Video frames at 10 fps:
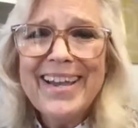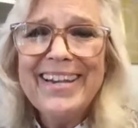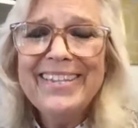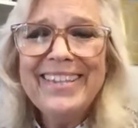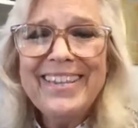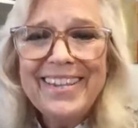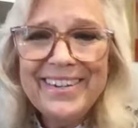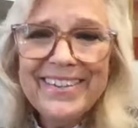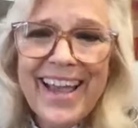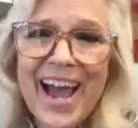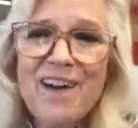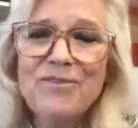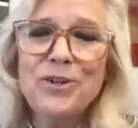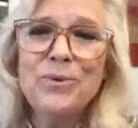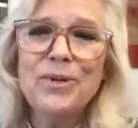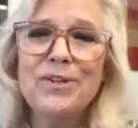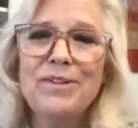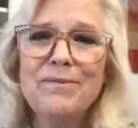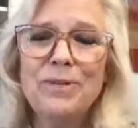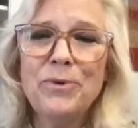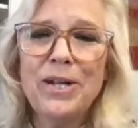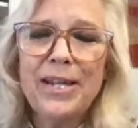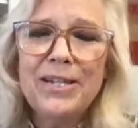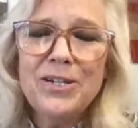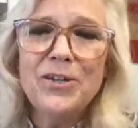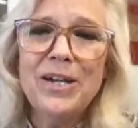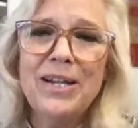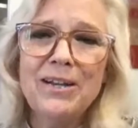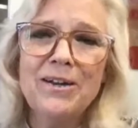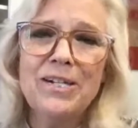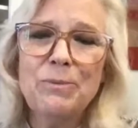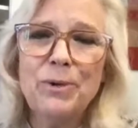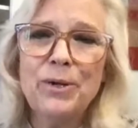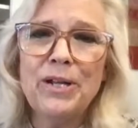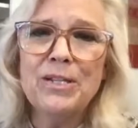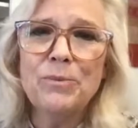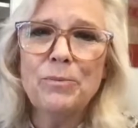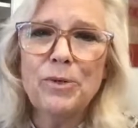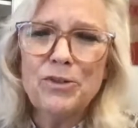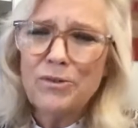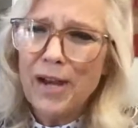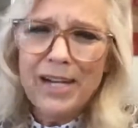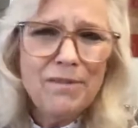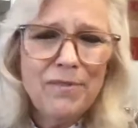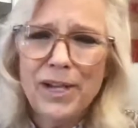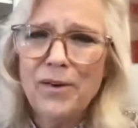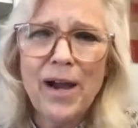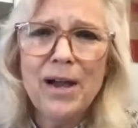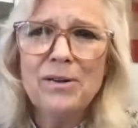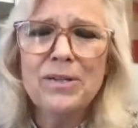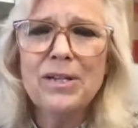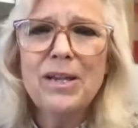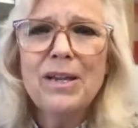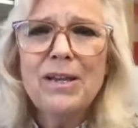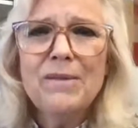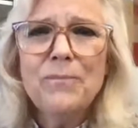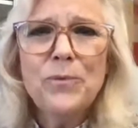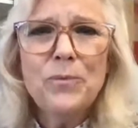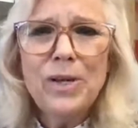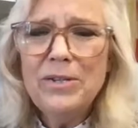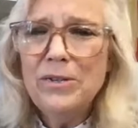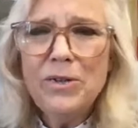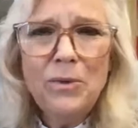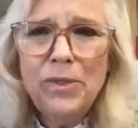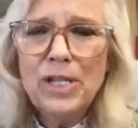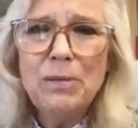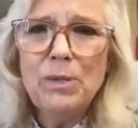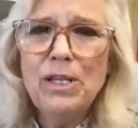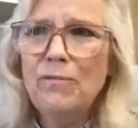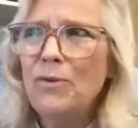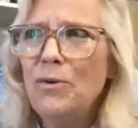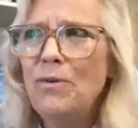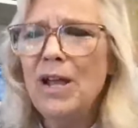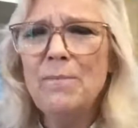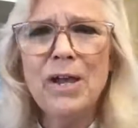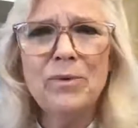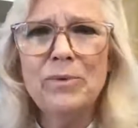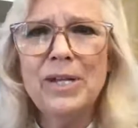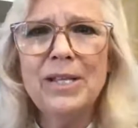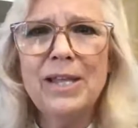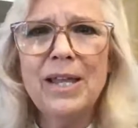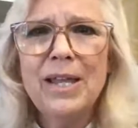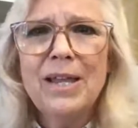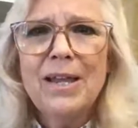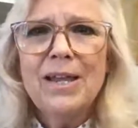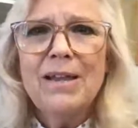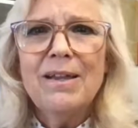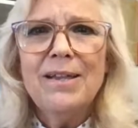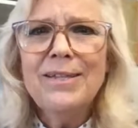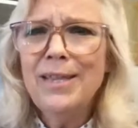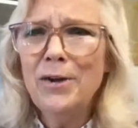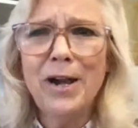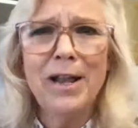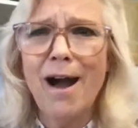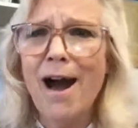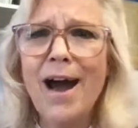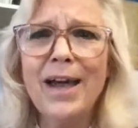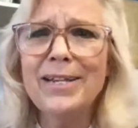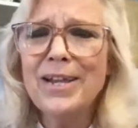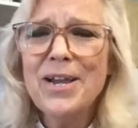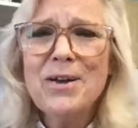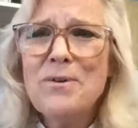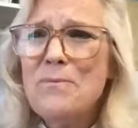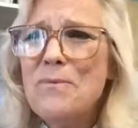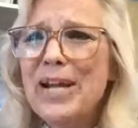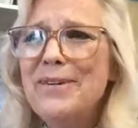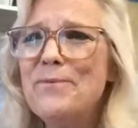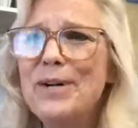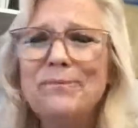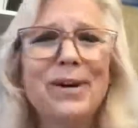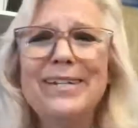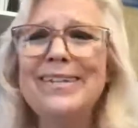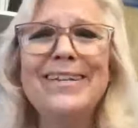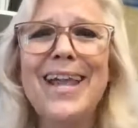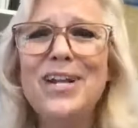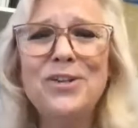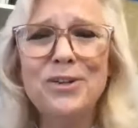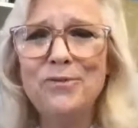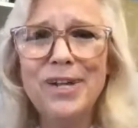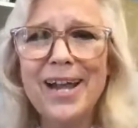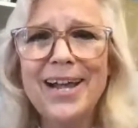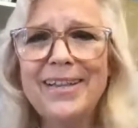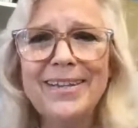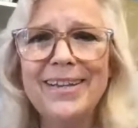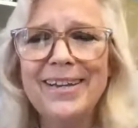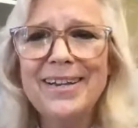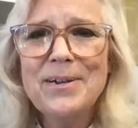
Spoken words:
It's the years afterward when we're integrating our experience, when we're trying to figure out what is a new thing to believe. Who am I really? Is there a God? What is the nature of reality?